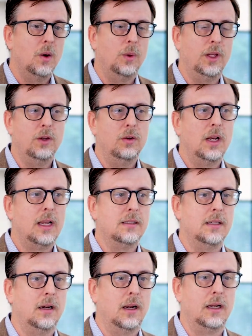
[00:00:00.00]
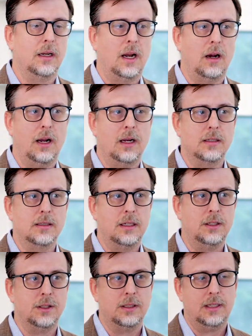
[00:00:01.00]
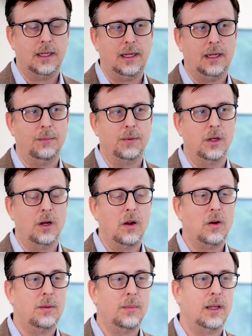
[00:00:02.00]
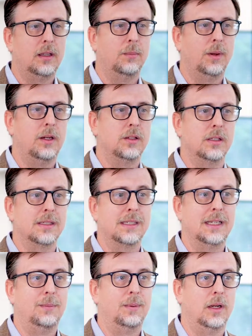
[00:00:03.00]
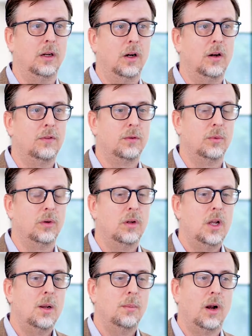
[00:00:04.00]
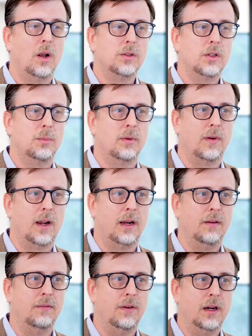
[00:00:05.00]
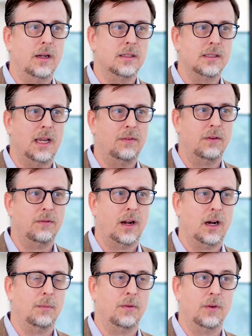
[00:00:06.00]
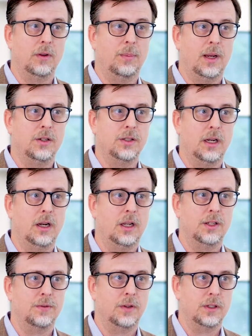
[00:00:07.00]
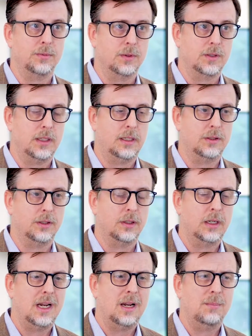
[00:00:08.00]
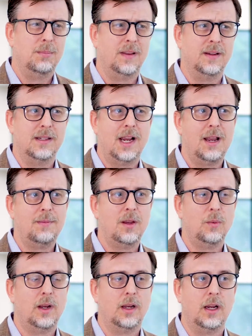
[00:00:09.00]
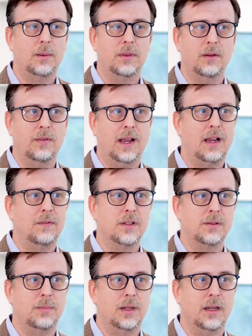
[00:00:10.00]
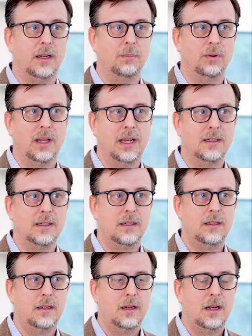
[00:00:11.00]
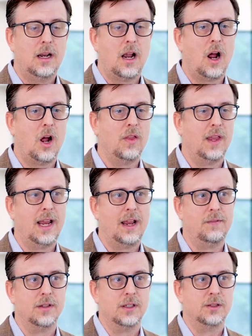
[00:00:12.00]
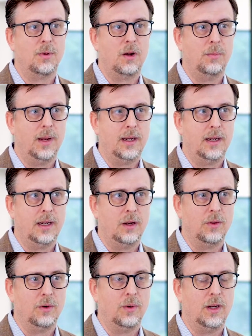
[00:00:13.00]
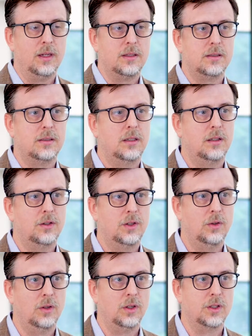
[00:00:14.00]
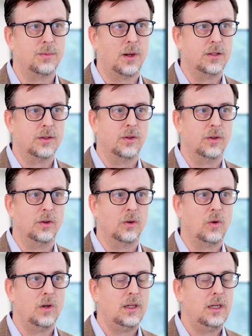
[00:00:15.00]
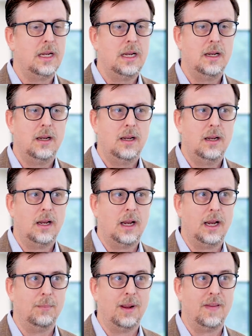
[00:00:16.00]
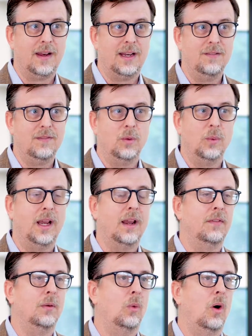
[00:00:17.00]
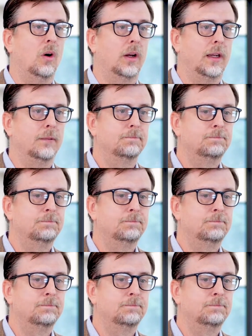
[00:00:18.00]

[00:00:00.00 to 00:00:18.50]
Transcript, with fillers: We utilize here in our anesthesia team to not only make the patient sleepy and comfortable, but also provide a very safe environment for the patient and us for this procedure. By the time they wake up, the valve has been implanted. All they have is a small band-aid on their wrist, two little spots on their groin, and by that evening we have them walking.